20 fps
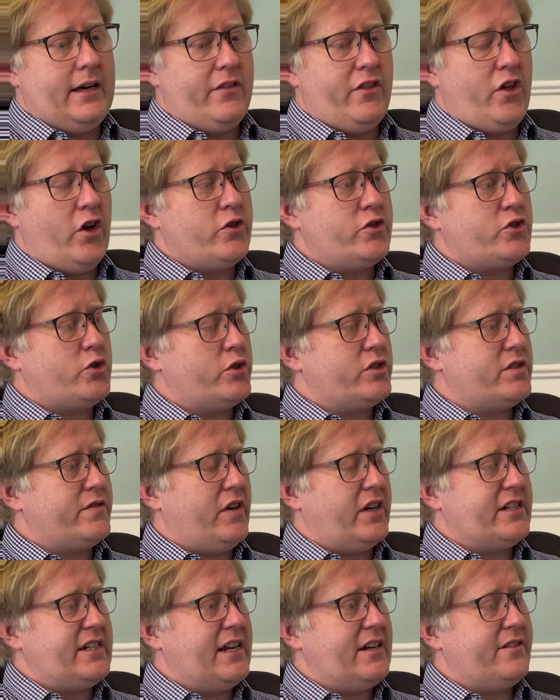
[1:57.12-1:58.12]
those sorts
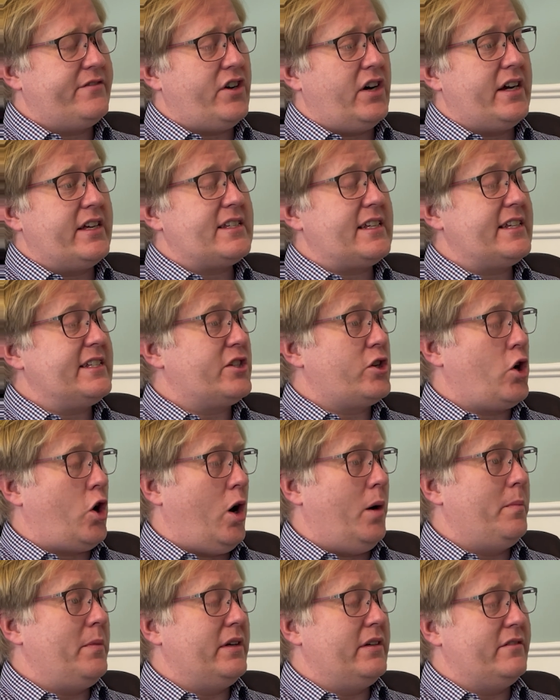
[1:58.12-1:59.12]
of identifiers is
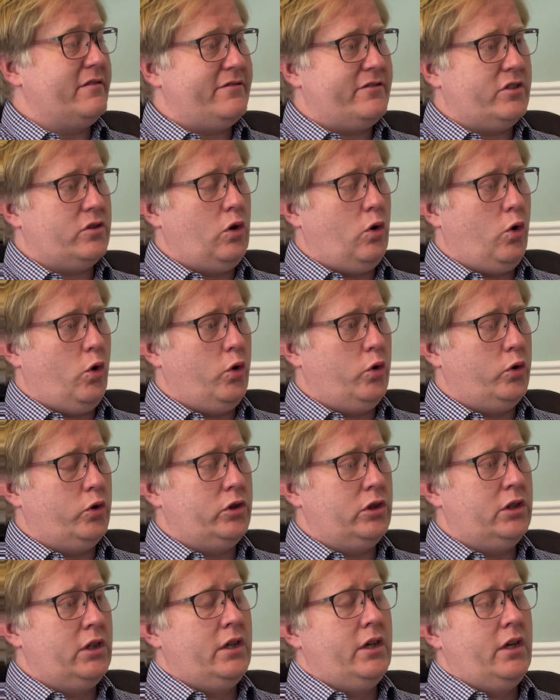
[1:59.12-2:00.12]
common for
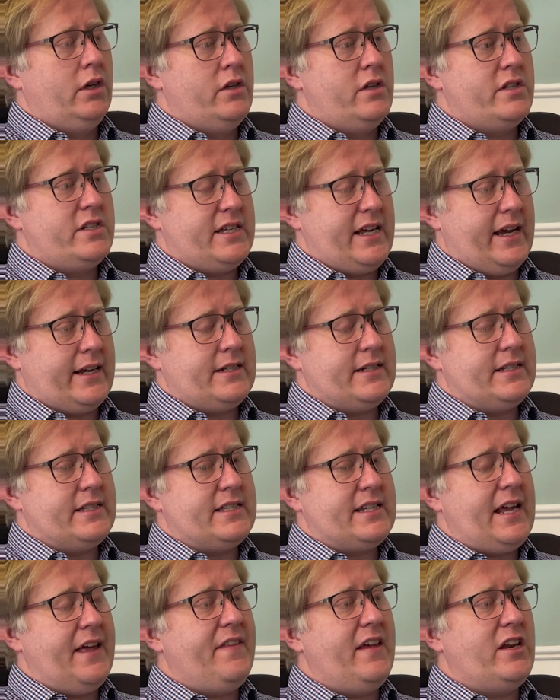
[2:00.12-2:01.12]
all
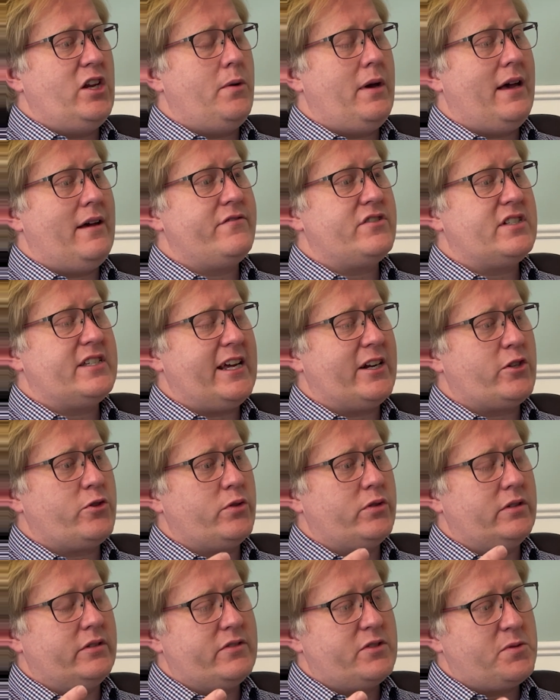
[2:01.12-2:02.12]
sectors. And then you have
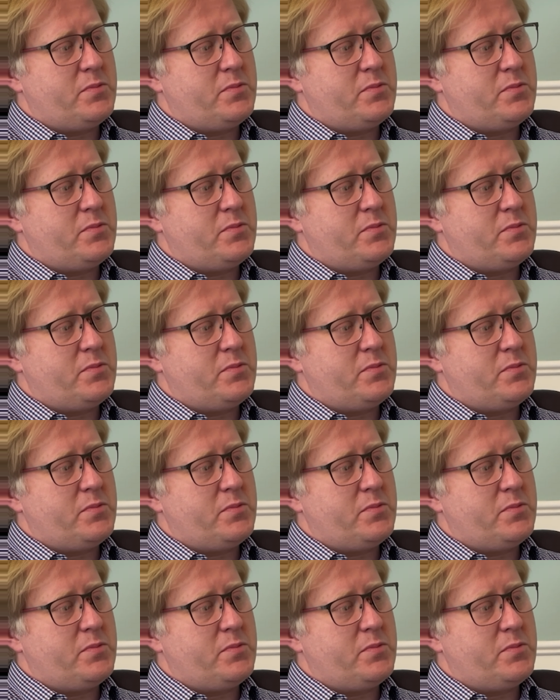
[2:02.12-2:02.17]
sectoral